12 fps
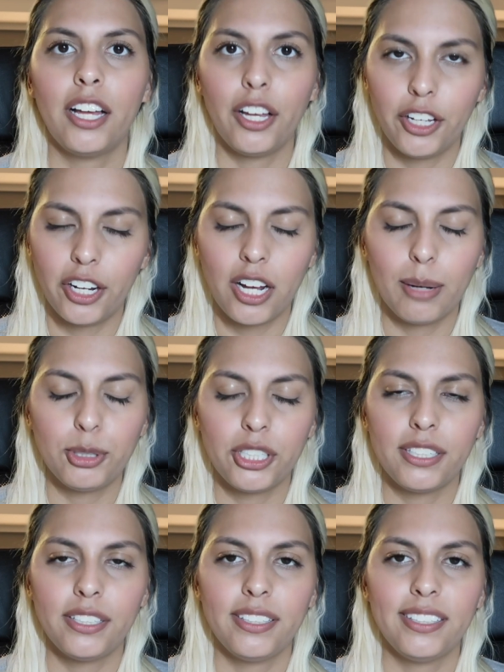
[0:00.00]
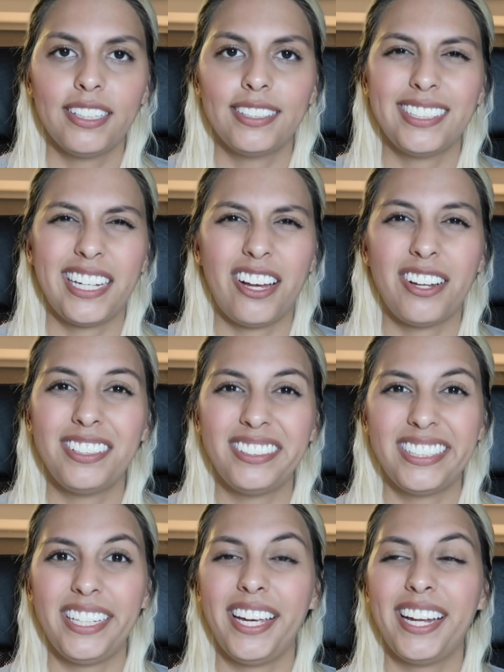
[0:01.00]
a good option, because
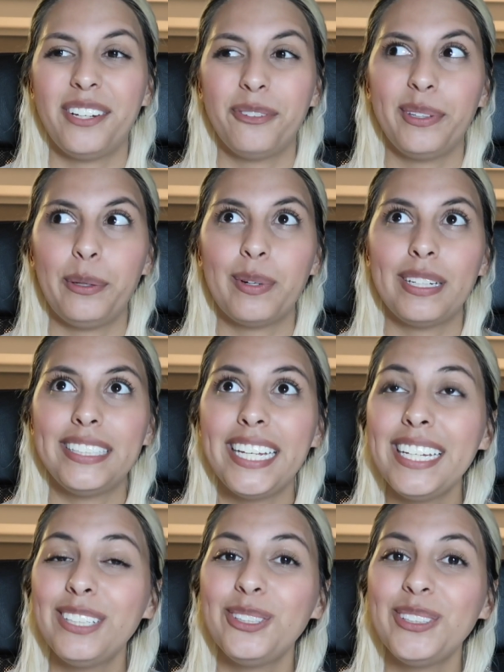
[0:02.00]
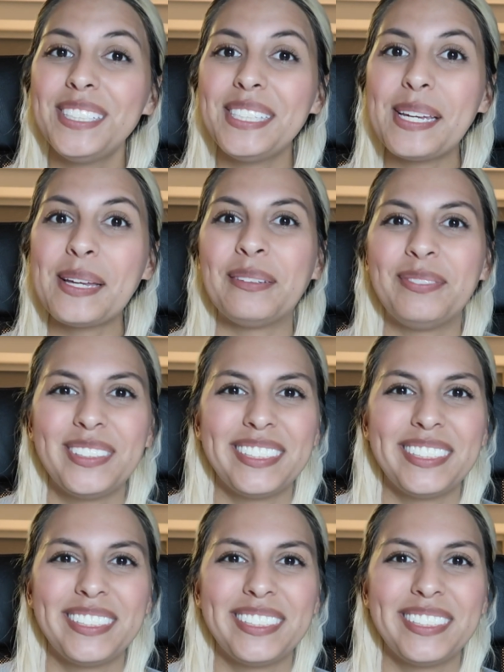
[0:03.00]
honestly, I didn't really want to take 2 exams.